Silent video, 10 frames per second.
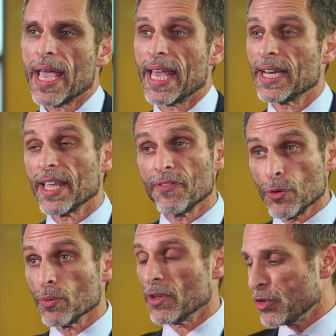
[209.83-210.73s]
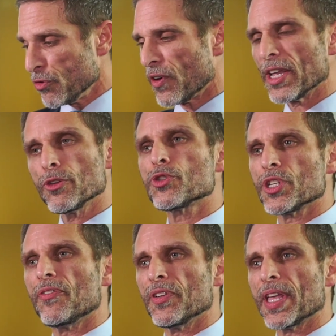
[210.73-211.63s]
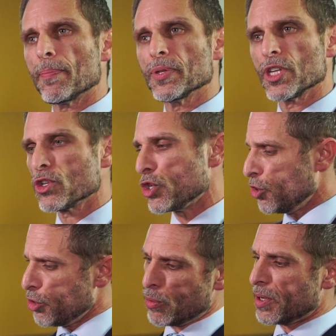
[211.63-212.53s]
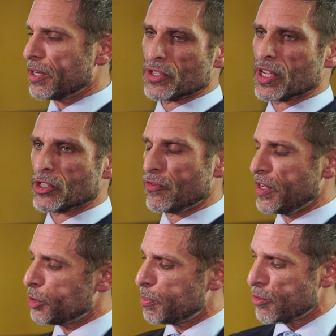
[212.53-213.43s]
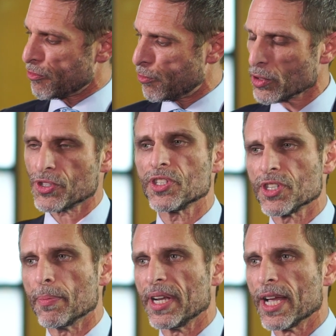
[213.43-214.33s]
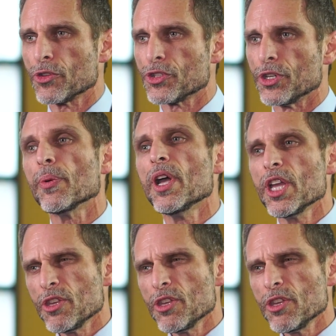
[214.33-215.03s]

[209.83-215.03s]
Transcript: And if you, if you find yourself in that position, you don't want to discuss fees, but you're forcing somebody else to,